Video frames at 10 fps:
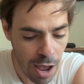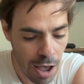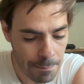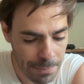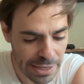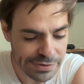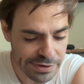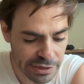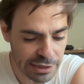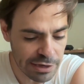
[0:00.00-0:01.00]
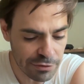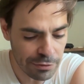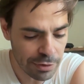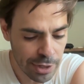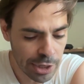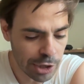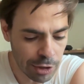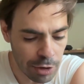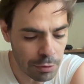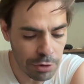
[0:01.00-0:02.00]
Basically
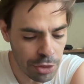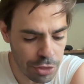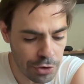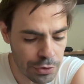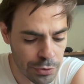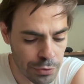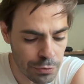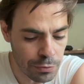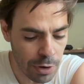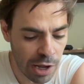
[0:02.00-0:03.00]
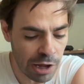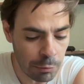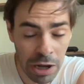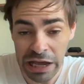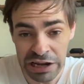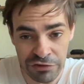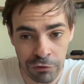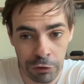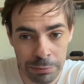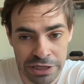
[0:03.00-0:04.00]
going through what kind of
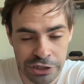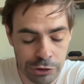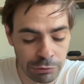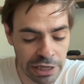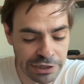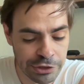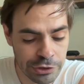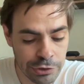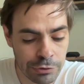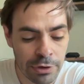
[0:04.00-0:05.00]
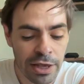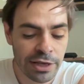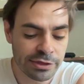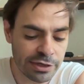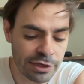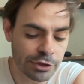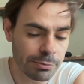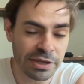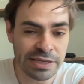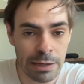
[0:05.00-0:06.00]
formats you would like to do, seeing some
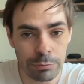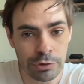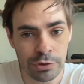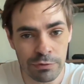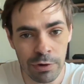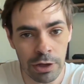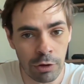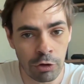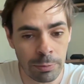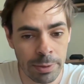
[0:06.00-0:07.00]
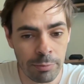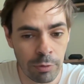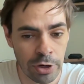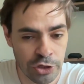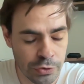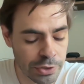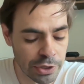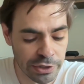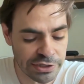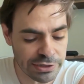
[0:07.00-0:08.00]
examples of what other people are doing
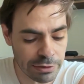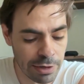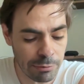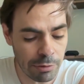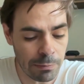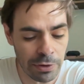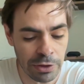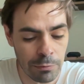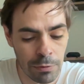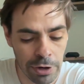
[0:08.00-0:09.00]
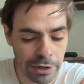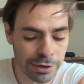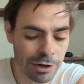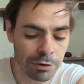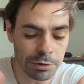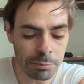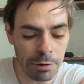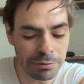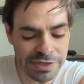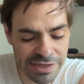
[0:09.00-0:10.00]
on Instagram and how they work. You've
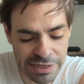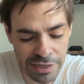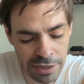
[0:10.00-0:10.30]
probably seen,